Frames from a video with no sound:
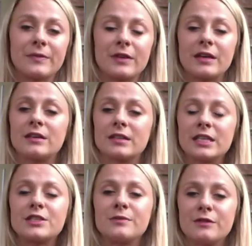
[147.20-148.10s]
it'll
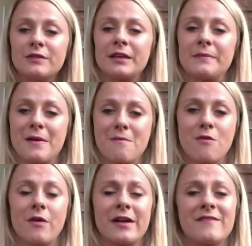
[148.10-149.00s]
get you moving a bit
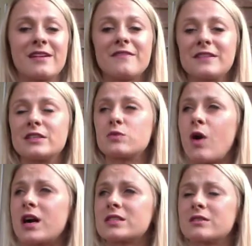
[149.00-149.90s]
more. Even if it's
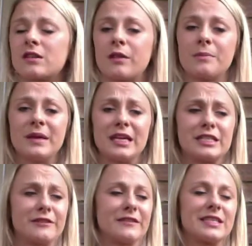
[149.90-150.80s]
walks on the
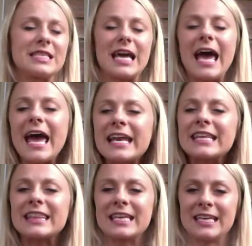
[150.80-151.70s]
beach, if it's
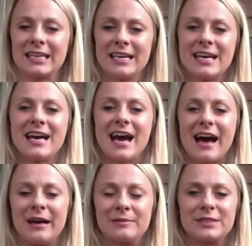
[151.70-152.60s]
anything
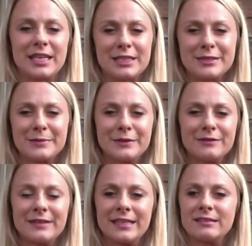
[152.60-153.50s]
to get you
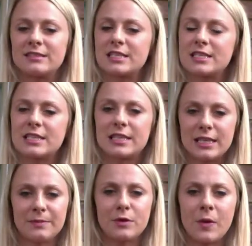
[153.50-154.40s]
moving, just
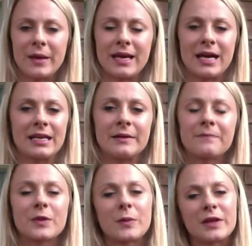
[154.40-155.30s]
keep going at it.
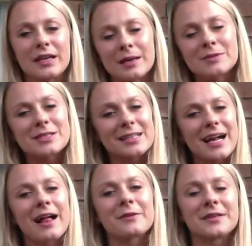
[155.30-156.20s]
When it comes to the
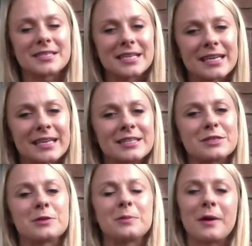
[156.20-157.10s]
calories in,
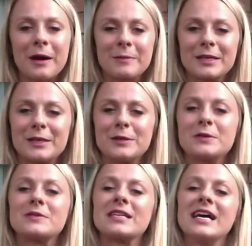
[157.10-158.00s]
so the barbecues,